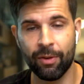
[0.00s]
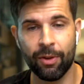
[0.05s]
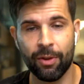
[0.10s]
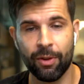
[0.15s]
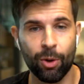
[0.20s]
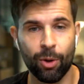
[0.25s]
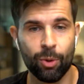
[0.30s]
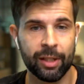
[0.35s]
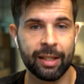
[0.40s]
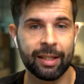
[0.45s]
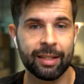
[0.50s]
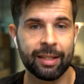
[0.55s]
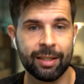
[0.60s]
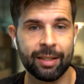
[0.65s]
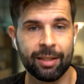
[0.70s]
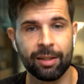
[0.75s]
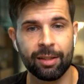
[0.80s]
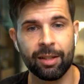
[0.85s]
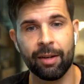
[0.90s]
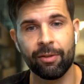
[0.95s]
those like
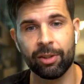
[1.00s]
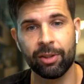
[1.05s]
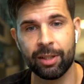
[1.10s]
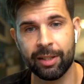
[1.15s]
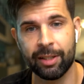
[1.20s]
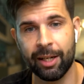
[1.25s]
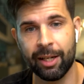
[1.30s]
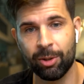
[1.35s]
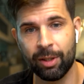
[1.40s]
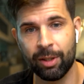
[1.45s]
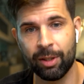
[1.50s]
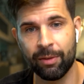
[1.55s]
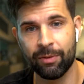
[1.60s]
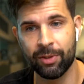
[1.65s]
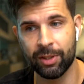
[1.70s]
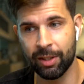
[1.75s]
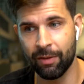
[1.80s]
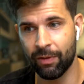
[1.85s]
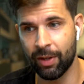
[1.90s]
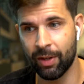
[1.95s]
C-level executives,
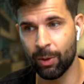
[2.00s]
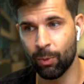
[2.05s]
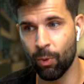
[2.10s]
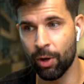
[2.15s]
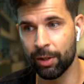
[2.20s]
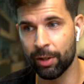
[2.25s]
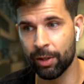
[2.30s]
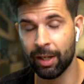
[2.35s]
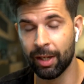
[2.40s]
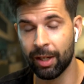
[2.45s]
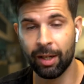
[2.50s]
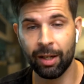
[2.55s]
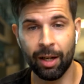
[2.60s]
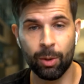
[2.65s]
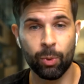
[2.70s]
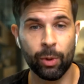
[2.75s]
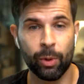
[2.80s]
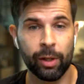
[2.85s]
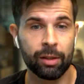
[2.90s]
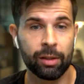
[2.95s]
if they want
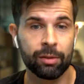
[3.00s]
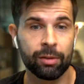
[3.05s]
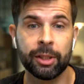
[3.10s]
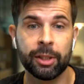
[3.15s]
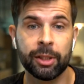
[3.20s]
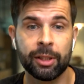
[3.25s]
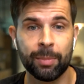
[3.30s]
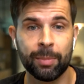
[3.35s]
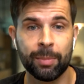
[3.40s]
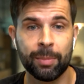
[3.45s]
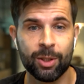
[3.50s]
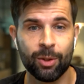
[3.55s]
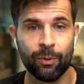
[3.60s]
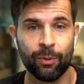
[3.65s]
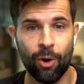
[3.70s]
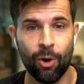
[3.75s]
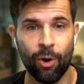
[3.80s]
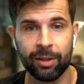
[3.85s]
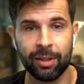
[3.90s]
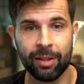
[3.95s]
a well-written piece of
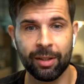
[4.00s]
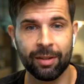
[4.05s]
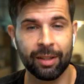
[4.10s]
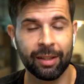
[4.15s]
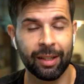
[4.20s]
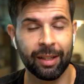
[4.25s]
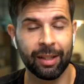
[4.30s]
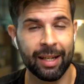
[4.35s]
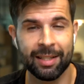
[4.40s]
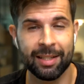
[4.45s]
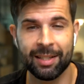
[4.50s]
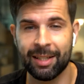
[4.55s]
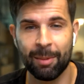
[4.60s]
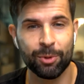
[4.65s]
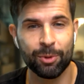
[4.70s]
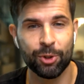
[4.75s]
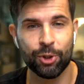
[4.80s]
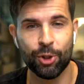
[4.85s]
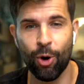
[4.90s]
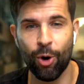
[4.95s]
content that has
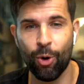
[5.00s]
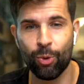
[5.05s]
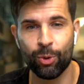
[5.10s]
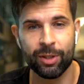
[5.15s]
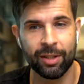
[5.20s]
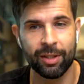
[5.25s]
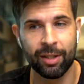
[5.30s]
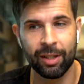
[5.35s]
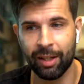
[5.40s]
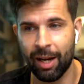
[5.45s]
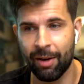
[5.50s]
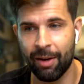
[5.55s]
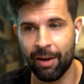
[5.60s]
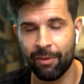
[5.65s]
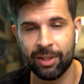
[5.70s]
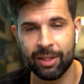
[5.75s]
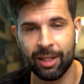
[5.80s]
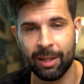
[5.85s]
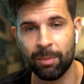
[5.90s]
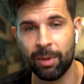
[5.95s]
some jokes, that have
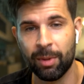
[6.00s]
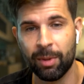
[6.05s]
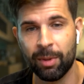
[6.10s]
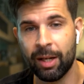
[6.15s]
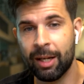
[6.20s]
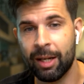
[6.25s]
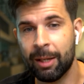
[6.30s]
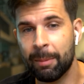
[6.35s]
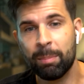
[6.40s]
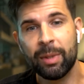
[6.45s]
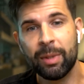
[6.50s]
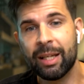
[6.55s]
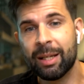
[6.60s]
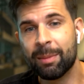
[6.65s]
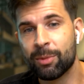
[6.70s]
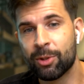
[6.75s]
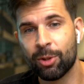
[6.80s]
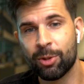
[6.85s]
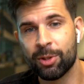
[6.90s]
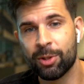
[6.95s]
some
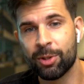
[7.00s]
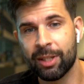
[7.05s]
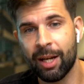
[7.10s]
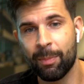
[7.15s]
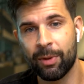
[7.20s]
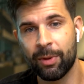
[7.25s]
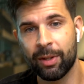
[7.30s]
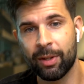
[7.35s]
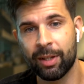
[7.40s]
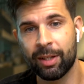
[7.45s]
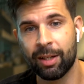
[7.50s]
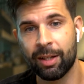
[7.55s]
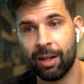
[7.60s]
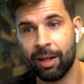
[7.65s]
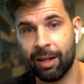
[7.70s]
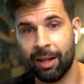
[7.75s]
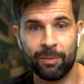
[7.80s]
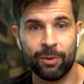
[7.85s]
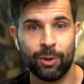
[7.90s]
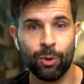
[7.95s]
memes or something,
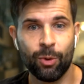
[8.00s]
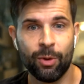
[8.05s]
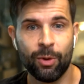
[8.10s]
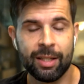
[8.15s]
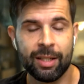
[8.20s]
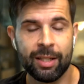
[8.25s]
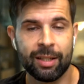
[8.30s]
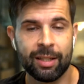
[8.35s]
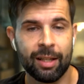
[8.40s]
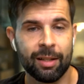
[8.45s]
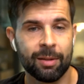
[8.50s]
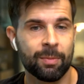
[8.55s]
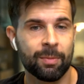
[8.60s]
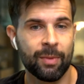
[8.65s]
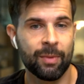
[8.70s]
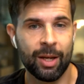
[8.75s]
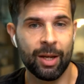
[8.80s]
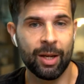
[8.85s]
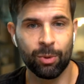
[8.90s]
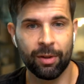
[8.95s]
do this and
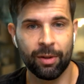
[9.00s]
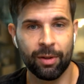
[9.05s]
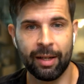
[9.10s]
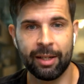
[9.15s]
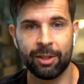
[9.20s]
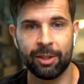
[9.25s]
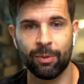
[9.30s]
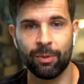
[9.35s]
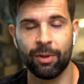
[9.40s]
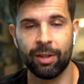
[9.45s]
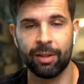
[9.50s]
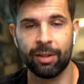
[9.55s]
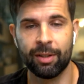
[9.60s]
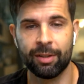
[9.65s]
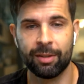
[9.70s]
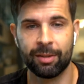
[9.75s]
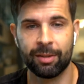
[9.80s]
they will thank you for that.